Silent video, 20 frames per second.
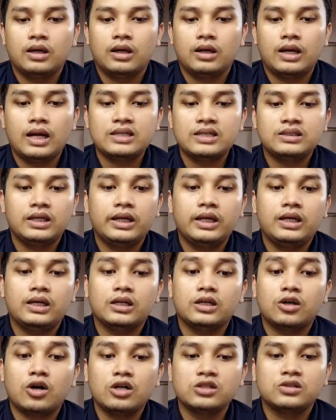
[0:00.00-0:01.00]
Lastly, the
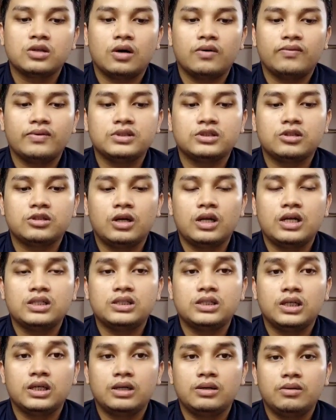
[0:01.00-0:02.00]
cost of
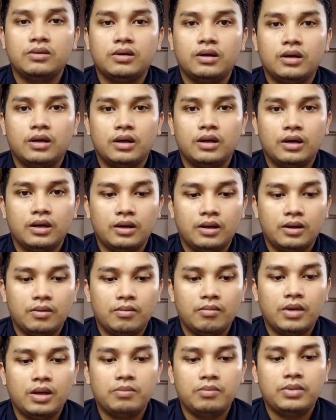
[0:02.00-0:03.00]
installation
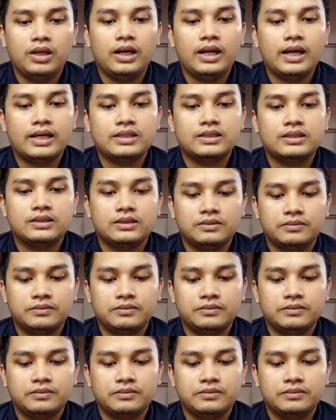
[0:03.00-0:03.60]
may be less.